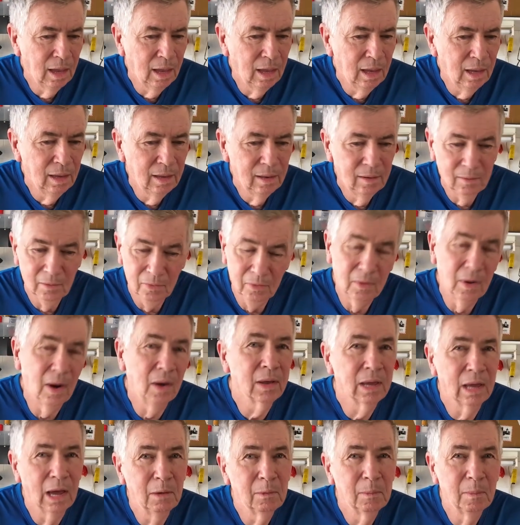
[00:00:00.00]
And I
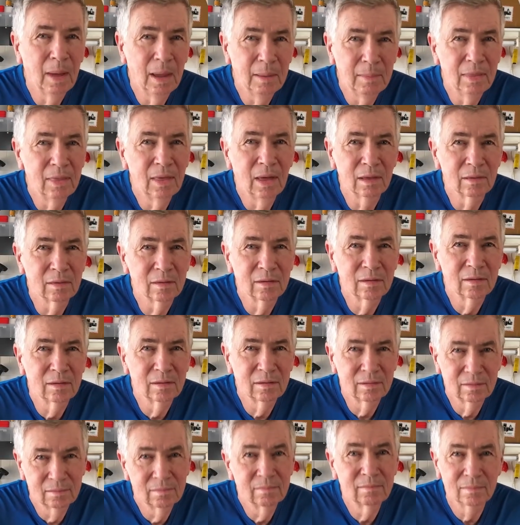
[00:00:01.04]
thought, okay, well, maybe
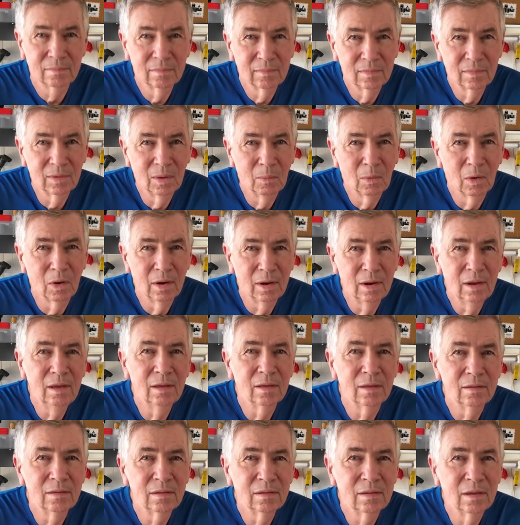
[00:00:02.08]
that's what it
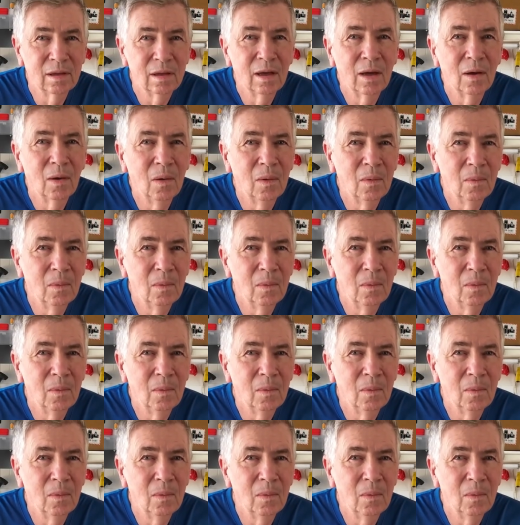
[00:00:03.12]
is.